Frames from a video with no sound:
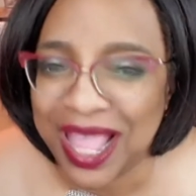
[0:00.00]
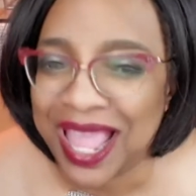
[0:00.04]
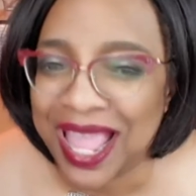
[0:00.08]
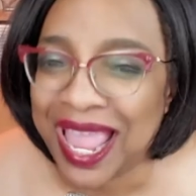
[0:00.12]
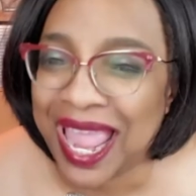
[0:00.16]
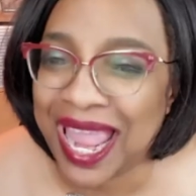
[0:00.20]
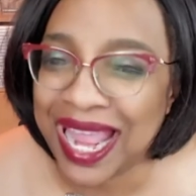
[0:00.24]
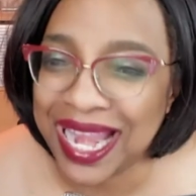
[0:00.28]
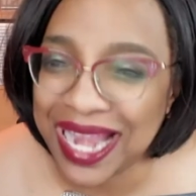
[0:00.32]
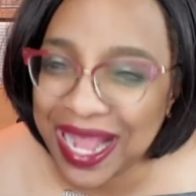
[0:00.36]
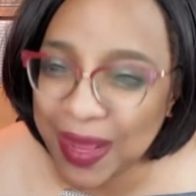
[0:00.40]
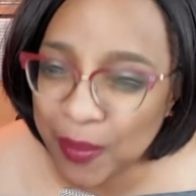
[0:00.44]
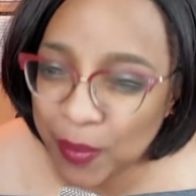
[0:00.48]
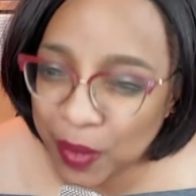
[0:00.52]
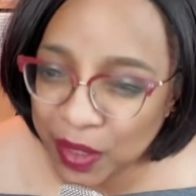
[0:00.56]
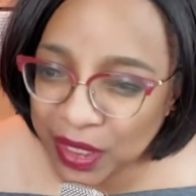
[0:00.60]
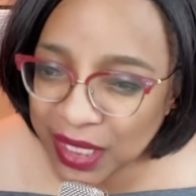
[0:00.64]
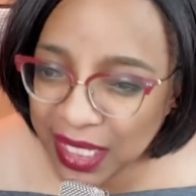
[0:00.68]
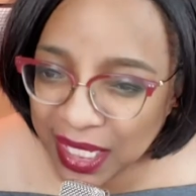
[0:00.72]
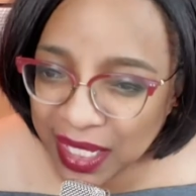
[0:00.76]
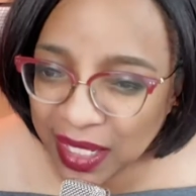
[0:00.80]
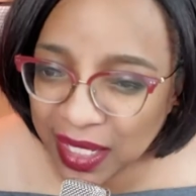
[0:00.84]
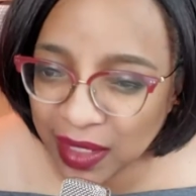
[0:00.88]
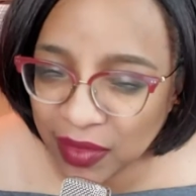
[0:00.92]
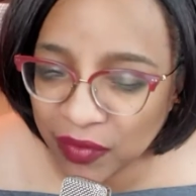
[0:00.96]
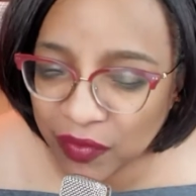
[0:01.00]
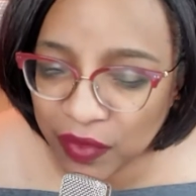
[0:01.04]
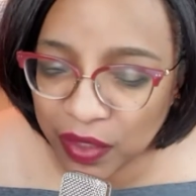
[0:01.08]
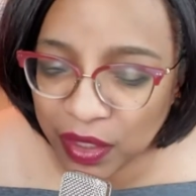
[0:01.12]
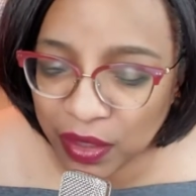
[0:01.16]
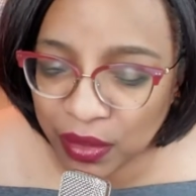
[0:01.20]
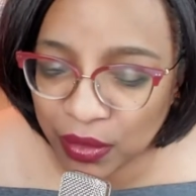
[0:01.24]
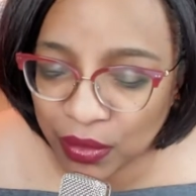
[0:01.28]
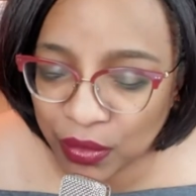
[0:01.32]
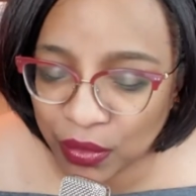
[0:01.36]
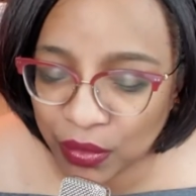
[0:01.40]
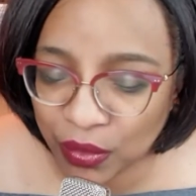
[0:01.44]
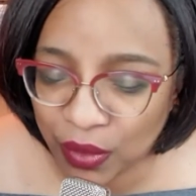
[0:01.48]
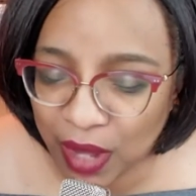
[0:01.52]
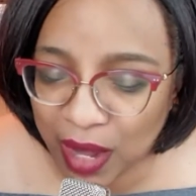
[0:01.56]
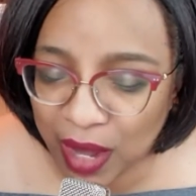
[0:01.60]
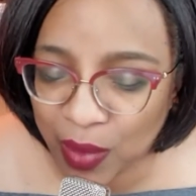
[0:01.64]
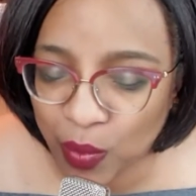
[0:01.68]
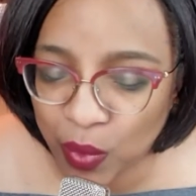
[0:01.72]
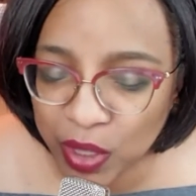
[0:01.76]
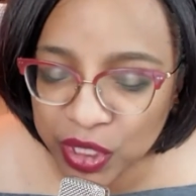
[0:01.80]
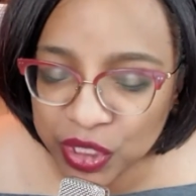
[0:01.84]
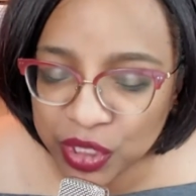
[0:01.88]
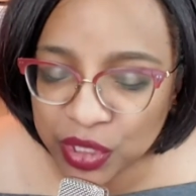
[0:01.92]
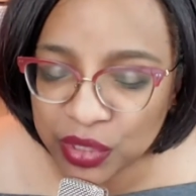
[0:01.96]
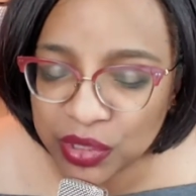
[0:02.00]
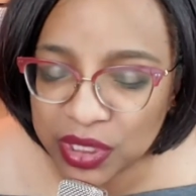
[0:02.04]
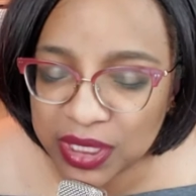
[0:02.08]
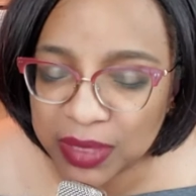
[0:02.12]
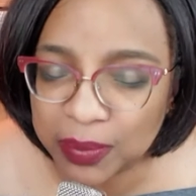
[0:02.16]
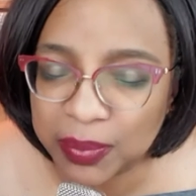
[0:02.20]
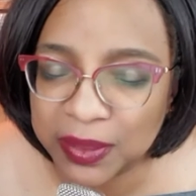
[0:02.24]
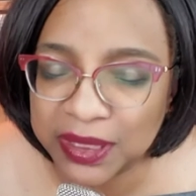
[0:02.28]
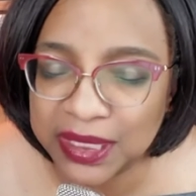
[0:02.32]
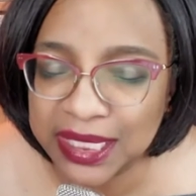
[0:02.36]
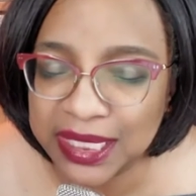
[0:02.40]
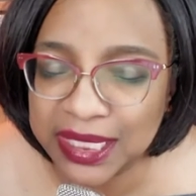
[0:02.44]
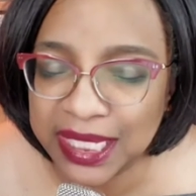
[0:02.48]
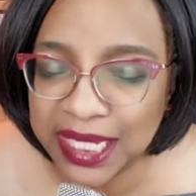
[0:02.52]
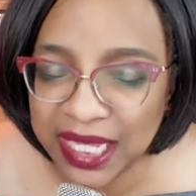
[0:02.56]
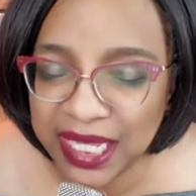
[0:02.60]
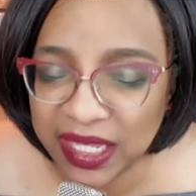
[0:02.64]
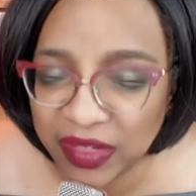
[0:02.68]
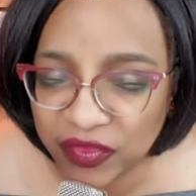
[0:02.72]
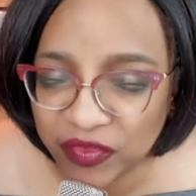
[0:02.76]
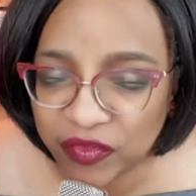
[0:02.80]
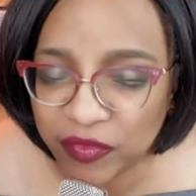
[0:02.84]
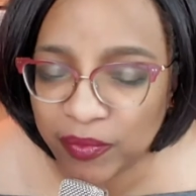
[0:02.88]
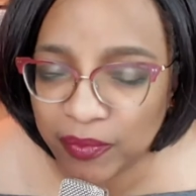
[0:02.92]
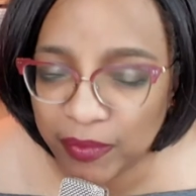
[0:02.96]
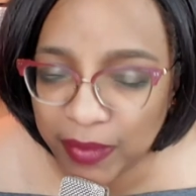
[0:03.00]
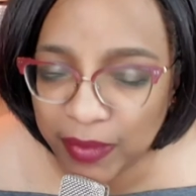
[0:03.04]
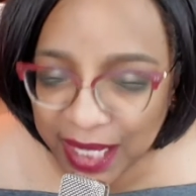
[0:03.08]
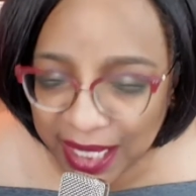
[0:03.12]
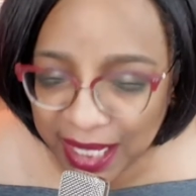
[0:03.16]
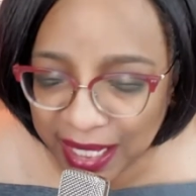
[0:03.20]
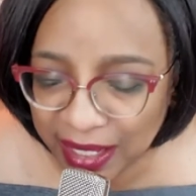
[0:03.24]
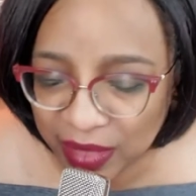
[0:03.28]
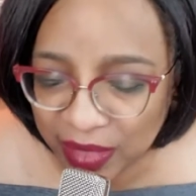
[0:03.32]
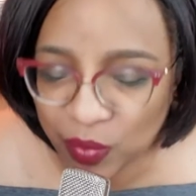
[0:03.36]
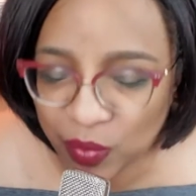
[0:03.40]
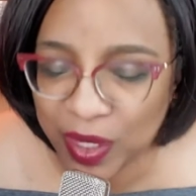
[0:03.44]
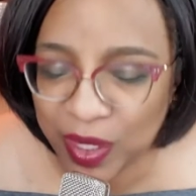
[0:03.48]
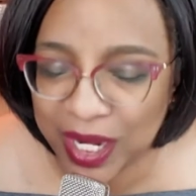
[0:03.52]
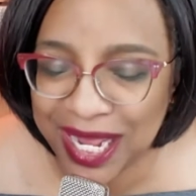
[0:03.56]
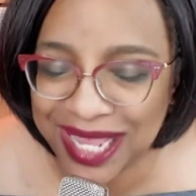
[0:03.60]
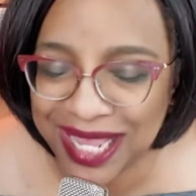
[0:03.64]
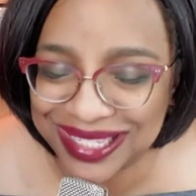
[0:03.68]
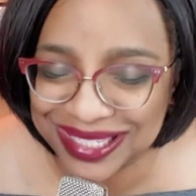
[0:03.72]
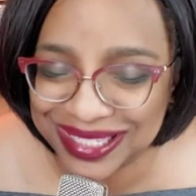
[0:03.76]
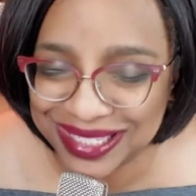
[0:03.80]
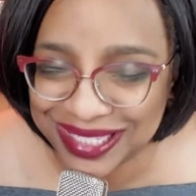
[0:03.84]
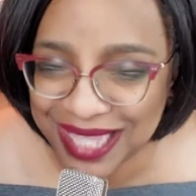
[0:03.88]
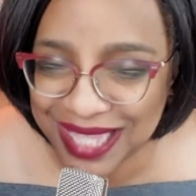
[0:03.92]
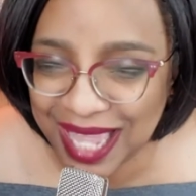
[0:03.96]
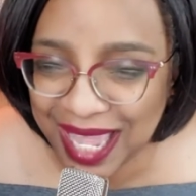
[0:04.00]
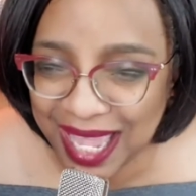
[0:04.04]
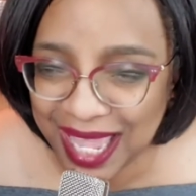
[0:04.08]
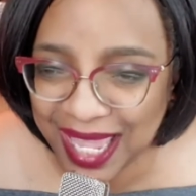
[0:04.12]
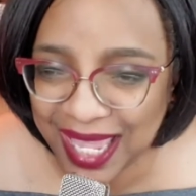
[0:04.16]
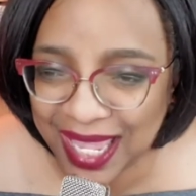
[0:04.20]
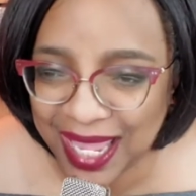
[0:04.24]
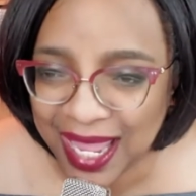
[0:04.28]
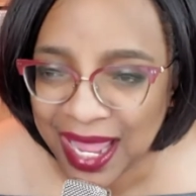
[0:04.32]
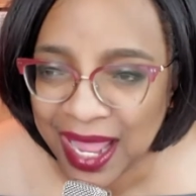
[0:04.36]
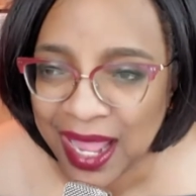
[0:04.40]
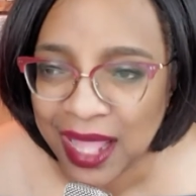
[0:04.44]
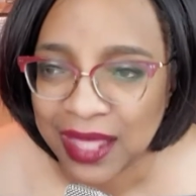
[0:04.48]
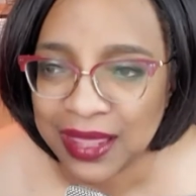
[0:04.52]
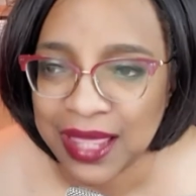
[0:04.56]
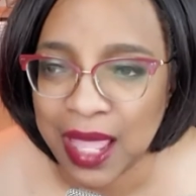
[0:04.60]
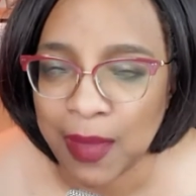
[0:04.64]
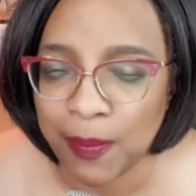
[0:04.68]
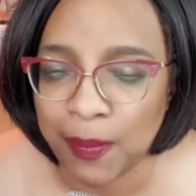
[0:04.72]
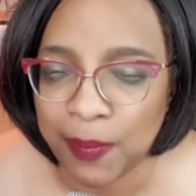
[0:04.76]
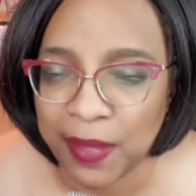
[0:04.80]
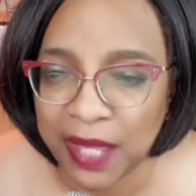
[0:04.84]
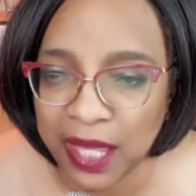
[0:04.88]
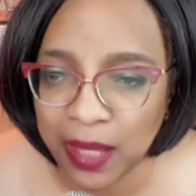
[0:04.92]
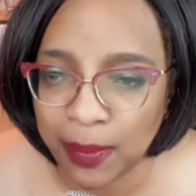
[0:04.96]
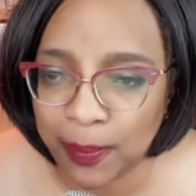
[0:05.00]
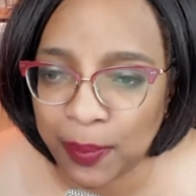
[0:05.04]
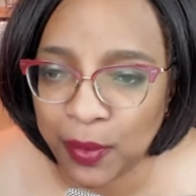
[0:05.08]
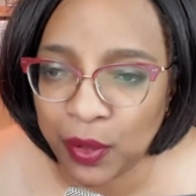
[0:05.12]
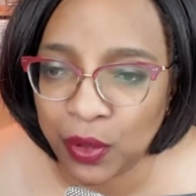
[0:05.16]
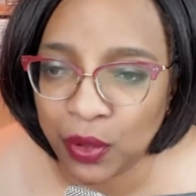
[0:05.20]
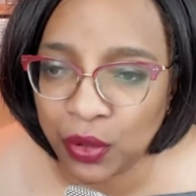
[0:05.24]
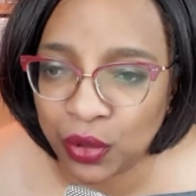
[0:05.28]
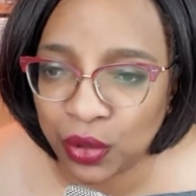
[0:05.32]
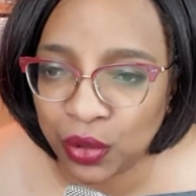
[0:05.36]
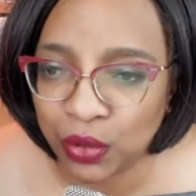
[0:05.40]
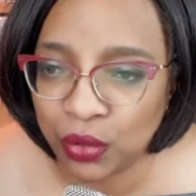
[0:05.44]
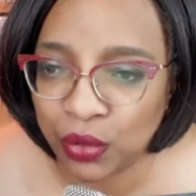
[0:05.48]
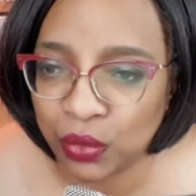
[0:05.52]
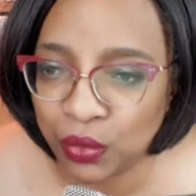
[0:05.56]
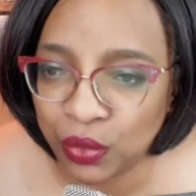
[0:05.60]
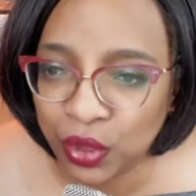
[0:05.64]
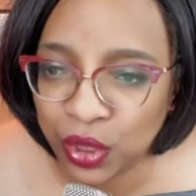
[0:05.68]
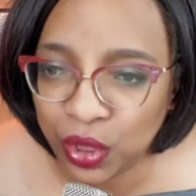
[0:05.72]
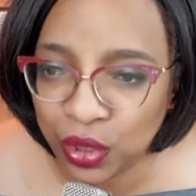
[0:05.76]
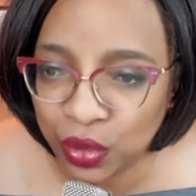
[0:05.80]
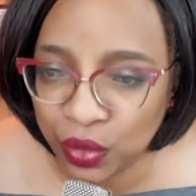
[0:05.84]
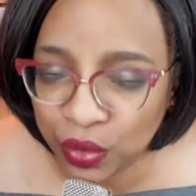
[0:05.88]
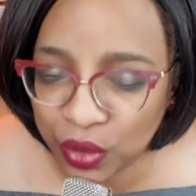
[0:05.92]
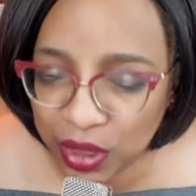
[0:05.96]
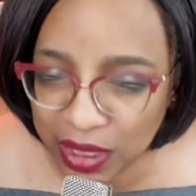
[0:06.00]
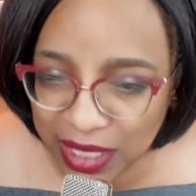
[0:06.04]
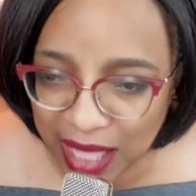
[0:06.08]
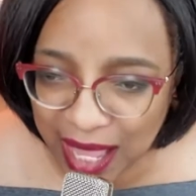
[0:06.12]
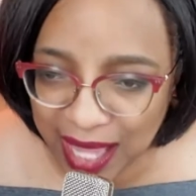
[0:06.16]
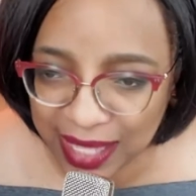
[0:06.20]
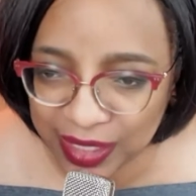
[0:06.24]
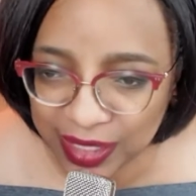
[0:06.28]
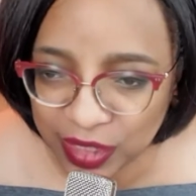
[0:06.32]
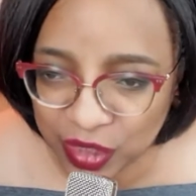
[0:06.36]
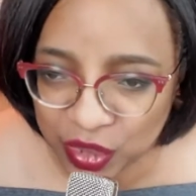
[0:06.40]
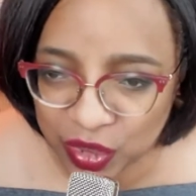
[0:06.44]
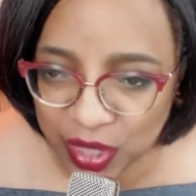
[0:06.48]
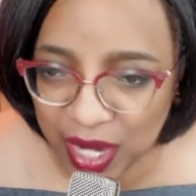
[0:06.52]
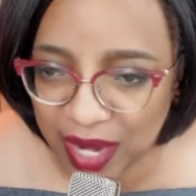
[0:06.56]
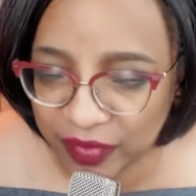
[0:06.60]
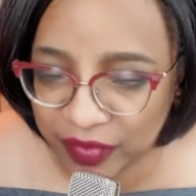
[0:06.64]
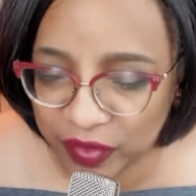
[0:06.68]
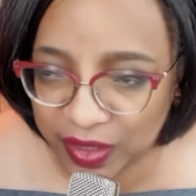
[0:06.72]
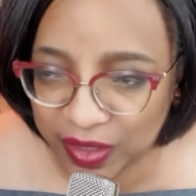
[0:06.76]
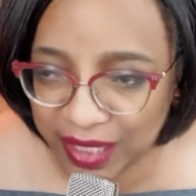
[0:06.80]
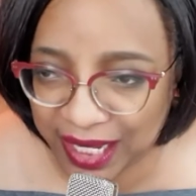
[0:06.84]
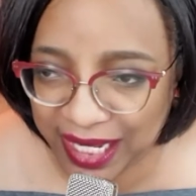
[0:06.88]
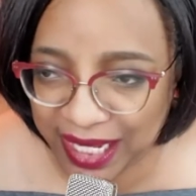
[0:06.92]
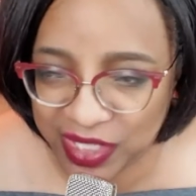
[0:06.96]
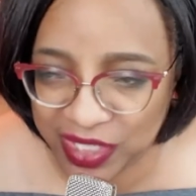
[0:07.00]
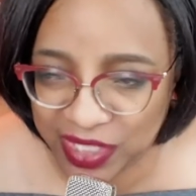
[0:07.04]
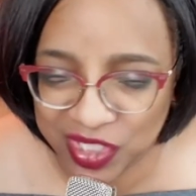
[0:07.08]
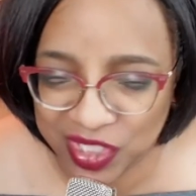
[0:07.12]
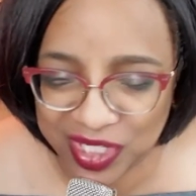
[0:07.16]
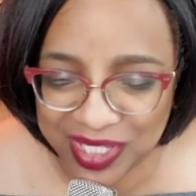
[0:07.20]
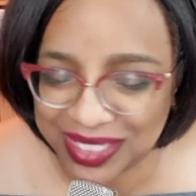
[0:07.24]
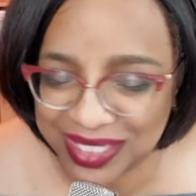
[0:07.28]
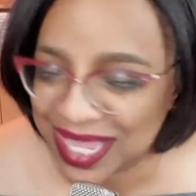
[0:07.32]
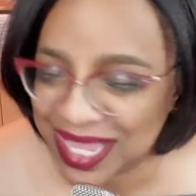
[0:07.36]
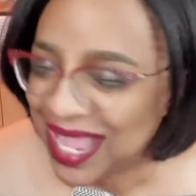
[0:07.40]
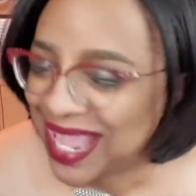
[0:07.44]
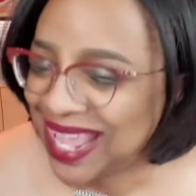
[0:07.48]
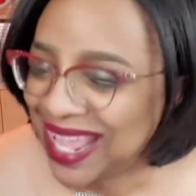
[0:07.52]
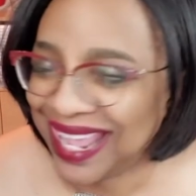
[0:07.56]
And I believe you, I want you to believe me when I say that people who utilize travel agents,